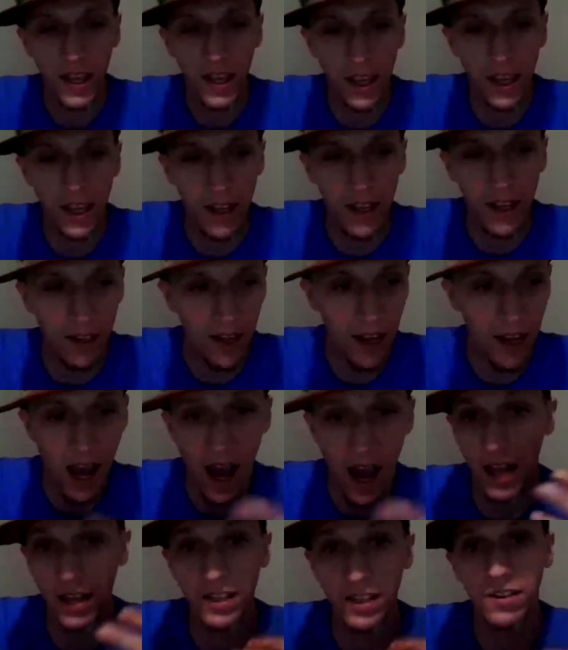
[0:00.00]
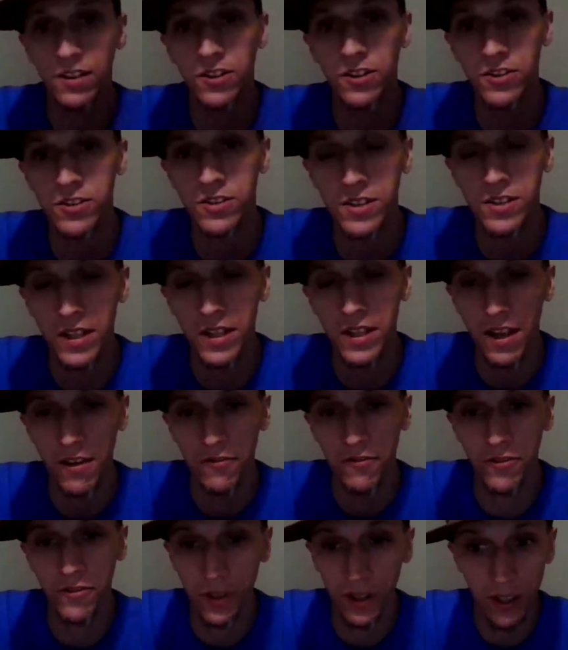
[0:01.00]
and I can understand
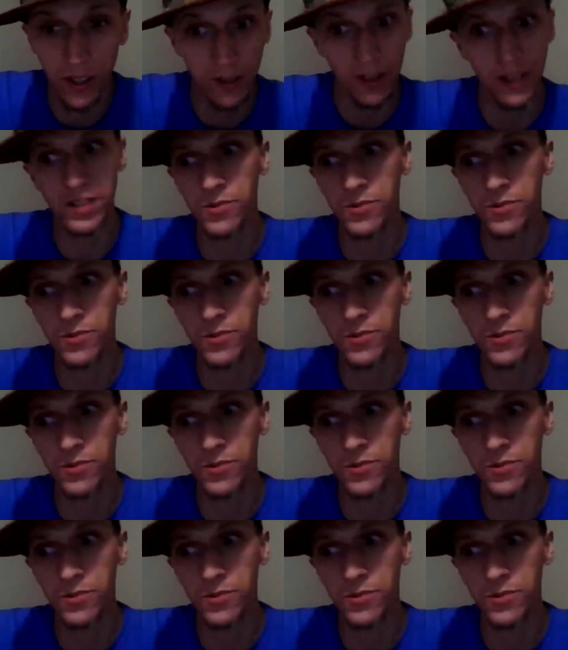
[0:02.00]
that fully.